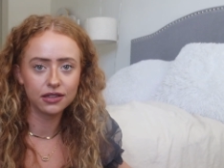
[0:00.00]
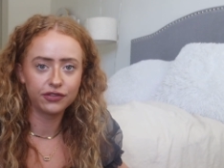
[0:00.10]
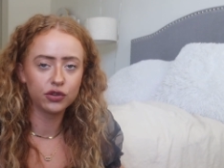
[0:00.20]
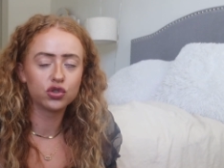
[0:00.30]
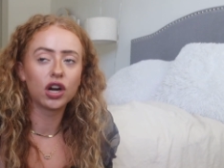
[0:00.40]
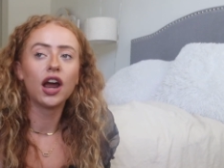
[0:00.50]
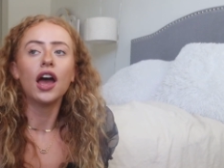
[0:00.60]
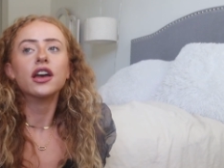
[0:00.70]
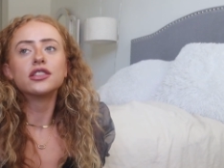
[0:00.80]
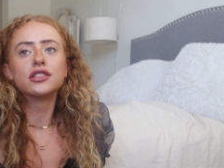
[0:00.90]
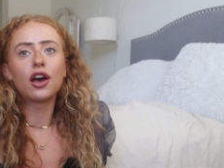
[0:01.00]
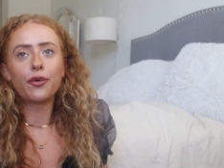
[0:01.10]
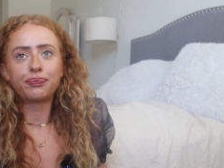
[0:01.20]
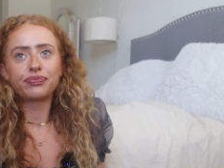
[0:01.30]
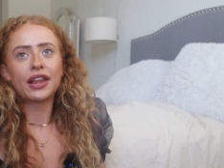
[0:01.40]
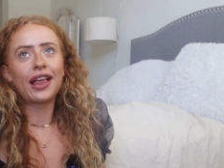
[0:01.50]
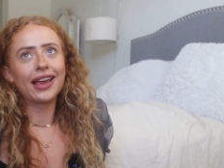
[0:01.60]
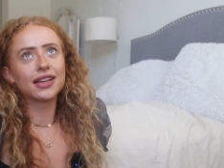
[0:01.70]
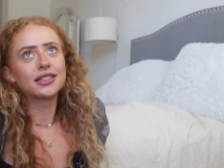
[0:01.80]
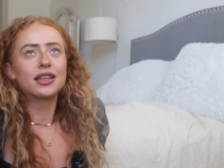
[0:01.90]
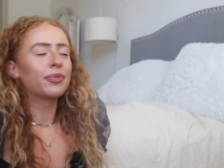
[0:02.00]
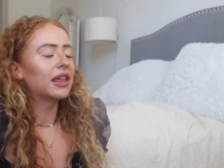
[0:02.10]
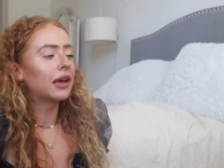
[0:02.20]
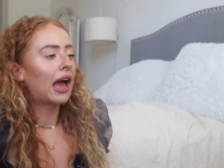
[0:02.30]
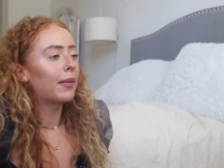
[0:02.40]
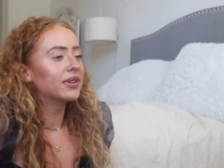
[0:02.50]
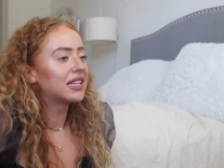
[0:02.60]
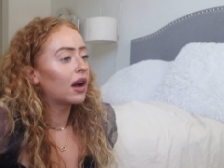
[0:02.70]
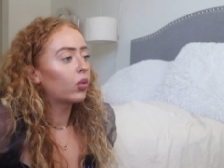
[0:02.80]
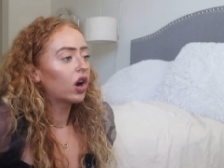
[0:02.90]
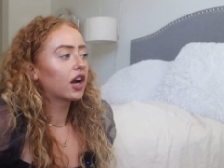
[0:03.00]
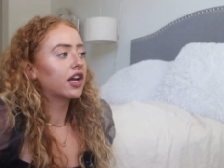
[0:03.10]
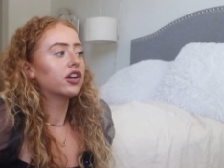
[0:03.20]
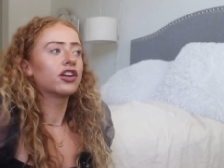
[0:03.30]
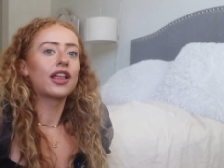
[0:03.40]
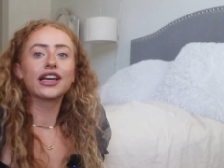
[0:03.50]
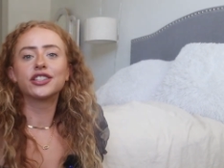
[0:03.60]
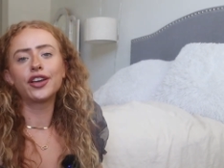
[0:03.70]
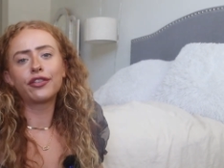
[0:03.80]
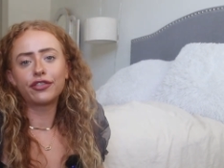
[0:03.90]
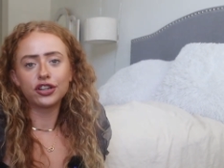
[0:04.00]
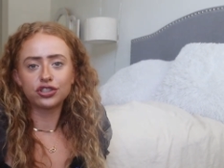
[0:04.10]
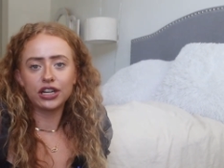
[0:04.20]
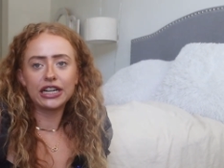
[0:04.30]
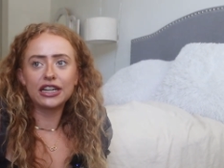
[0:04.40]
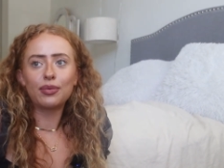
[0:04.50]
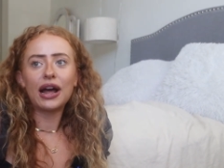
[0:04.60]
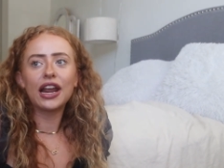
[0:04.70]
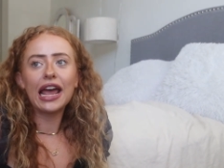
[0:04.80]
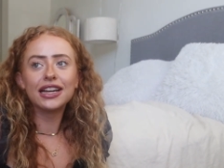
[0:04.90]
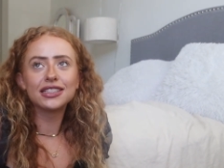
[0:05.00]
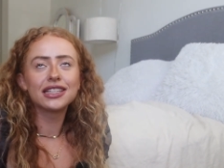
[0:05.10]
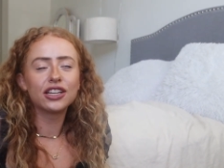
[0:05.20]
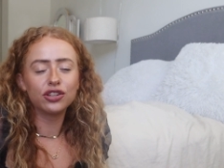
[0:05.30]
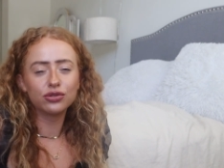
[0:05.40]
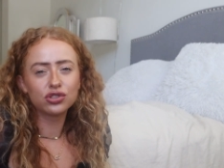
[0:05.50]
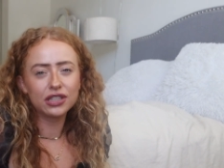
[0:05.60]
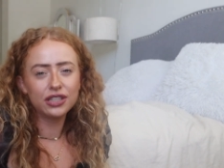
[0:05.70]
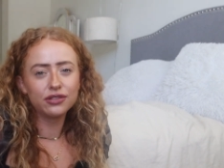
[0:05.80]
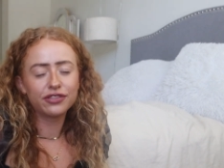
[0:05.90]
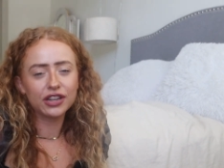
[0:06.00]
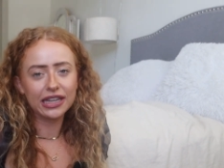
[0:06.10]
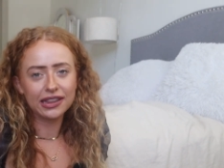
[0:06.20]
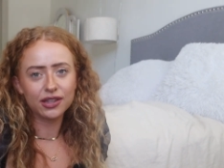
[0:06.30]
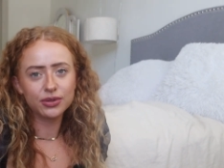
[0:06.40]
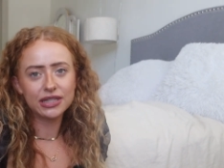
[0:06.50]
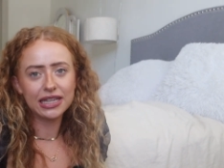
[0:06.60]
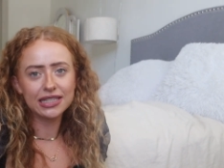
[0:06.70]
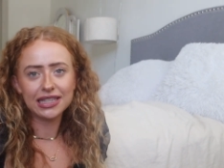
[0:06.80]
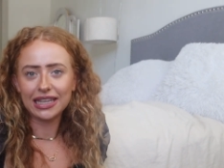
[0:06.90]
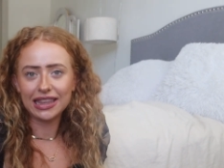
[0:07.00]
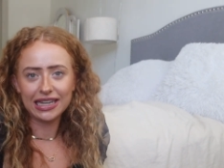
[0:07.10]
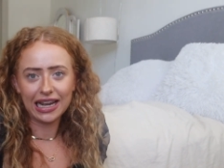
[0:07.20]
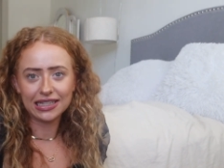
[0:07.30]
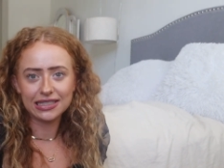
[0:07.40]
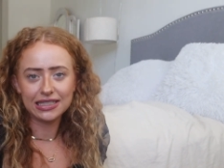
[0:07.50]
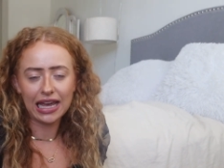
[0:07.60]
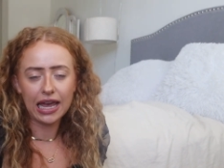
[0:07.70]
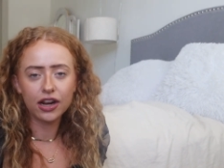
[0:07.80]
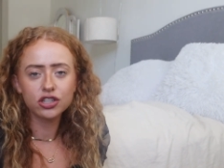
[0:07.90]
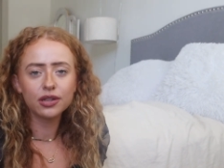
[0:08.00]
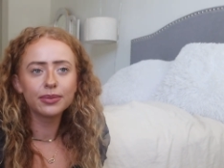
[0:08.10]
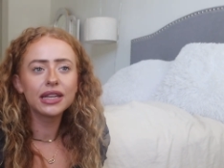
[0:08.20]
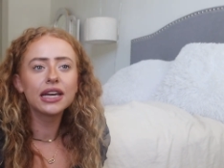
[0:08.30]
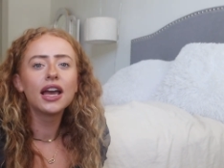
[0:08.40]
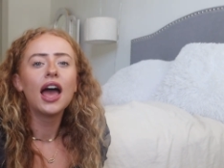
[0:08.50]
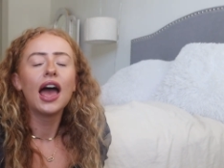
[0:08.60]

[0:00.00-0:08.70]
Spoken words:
in the future. So, like something happens at work and you're like so frustrated about it, and it's like usually you forget those things like the next day or something.